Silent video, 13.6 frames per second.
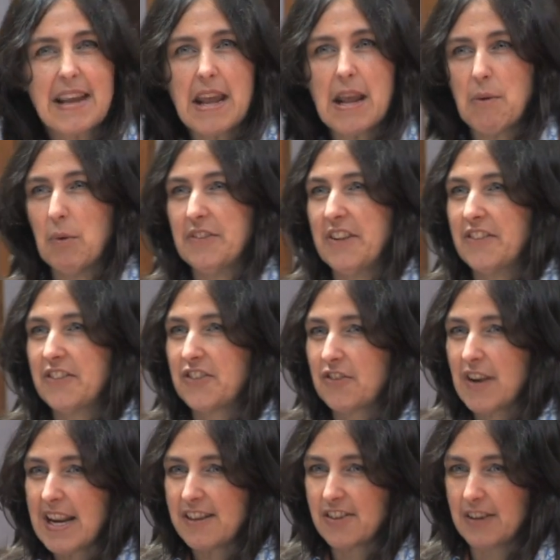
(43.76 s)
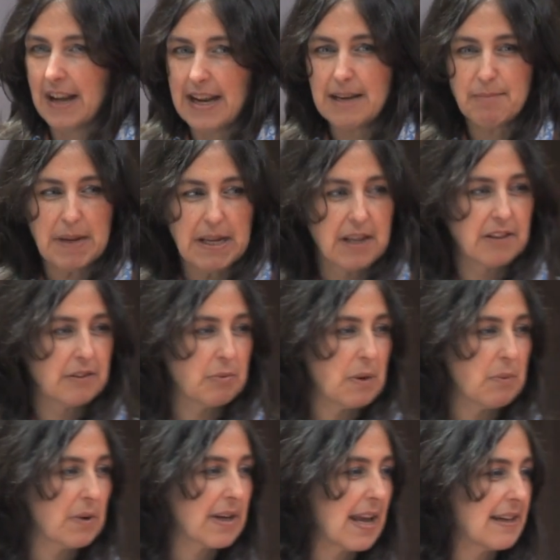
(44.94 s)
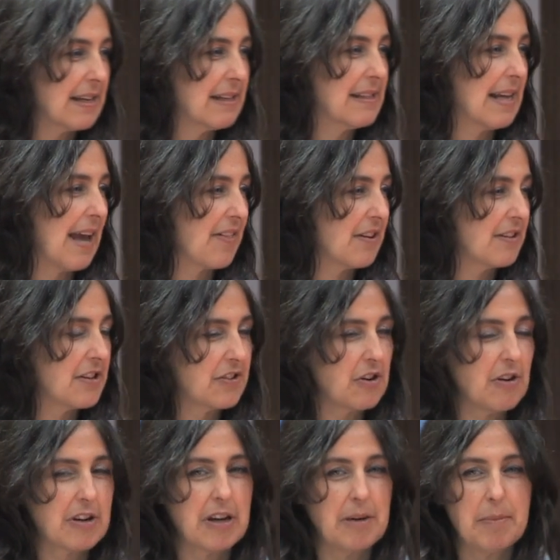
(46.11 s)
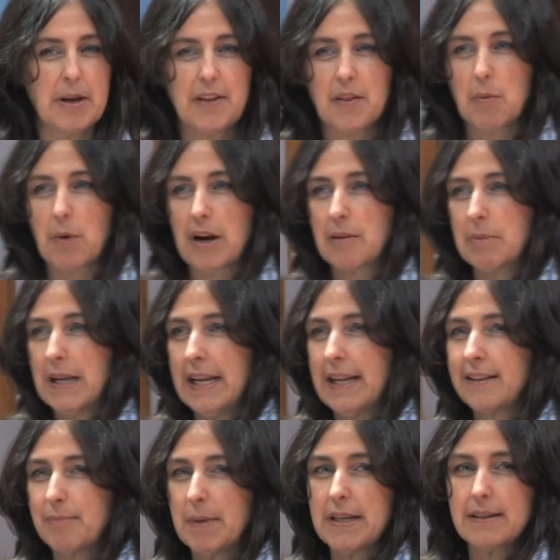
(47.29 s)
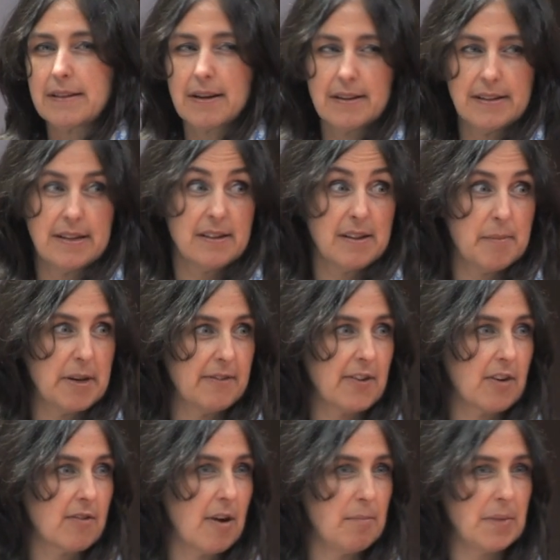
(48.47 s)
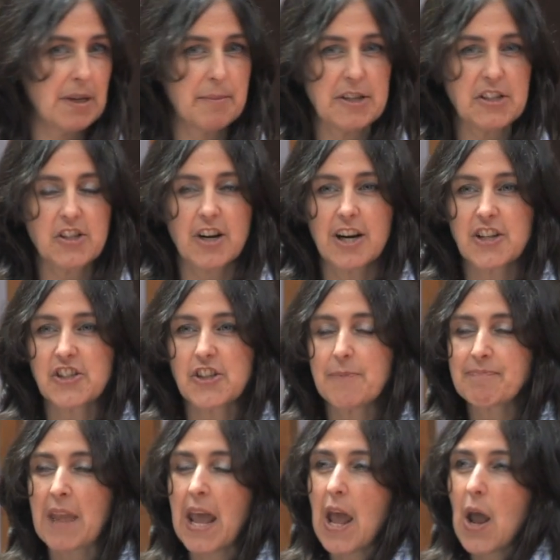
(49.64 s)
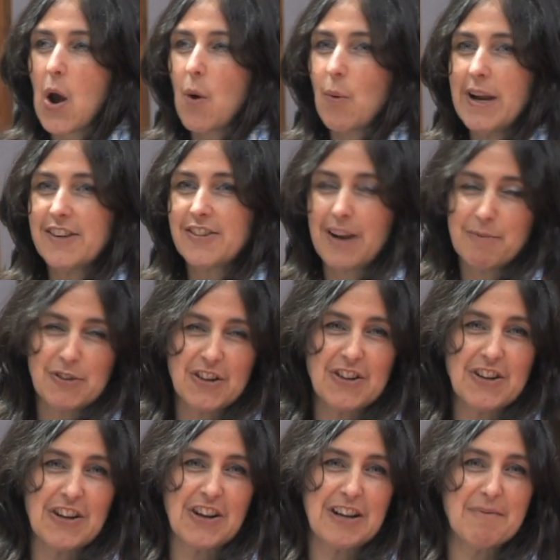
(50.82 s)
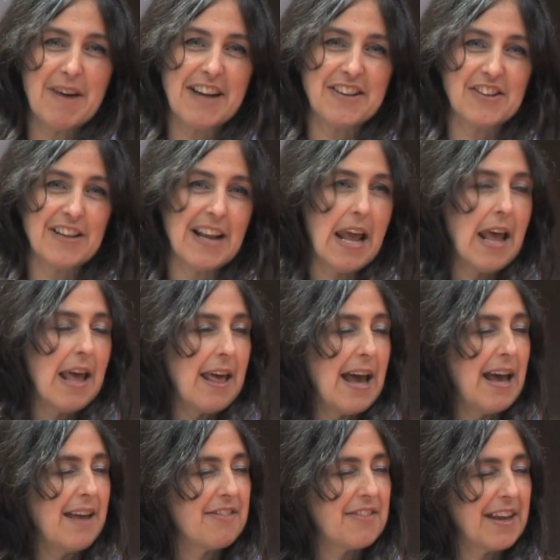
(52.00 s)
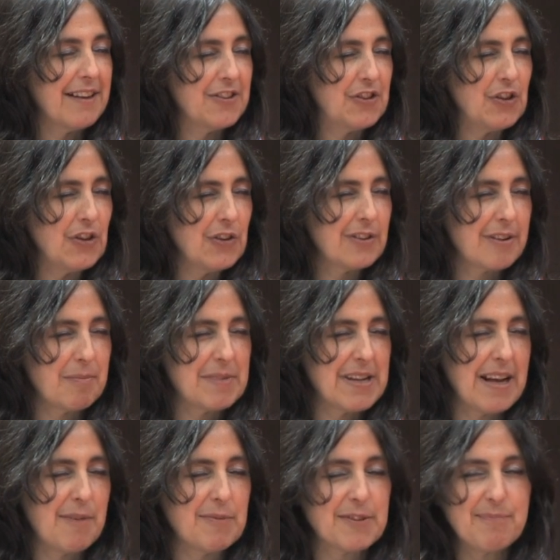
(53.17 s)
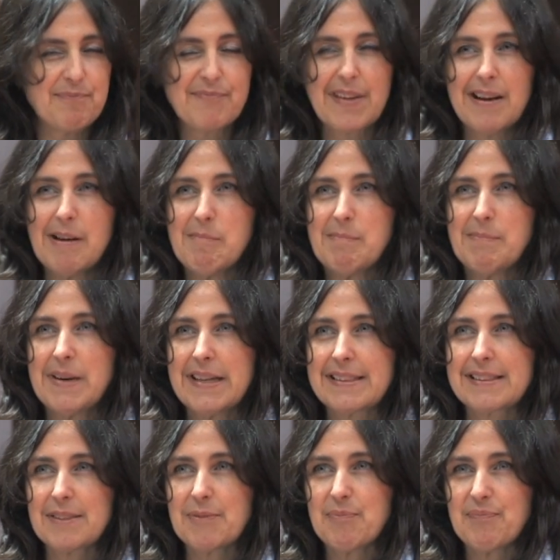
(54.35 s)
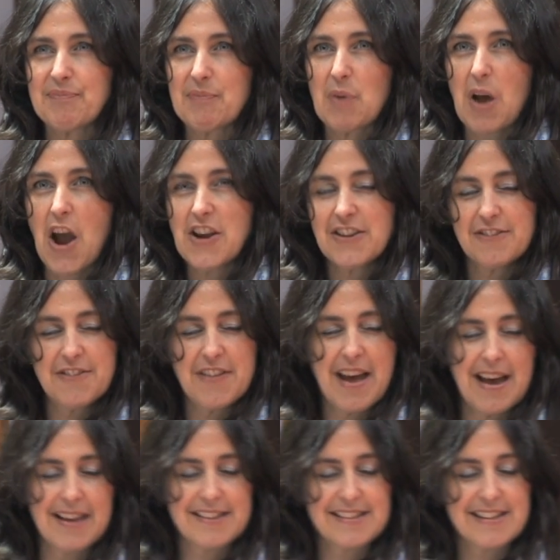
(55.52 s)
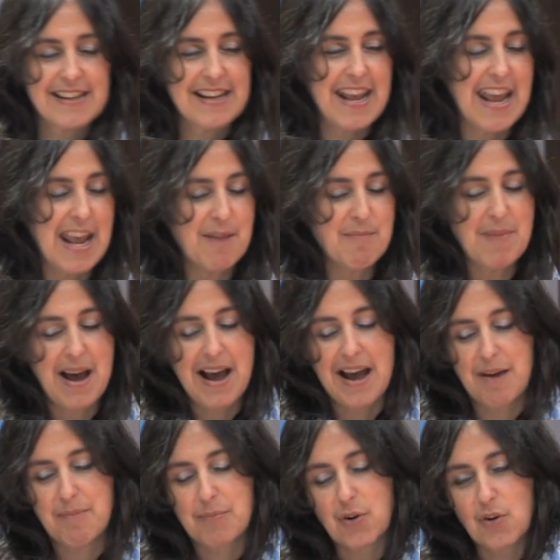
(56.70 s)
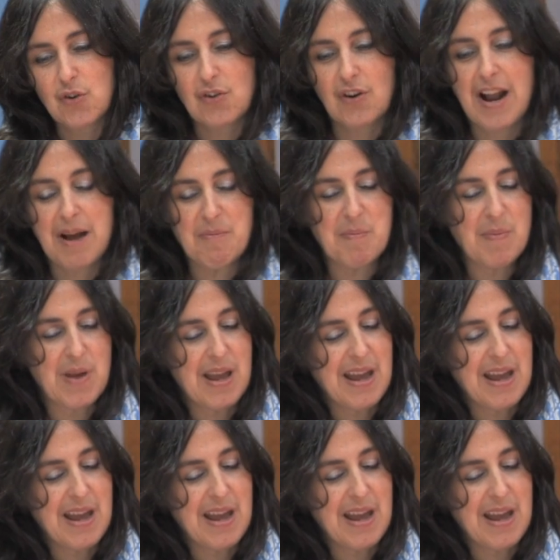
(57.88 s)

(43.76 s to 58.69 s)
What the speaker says: it was a strange night because we were getting together to talk about the workplace, but it turned into a bit of a grumble about church, which I'm sure you can imagine things do sometimes. But out of that came a programme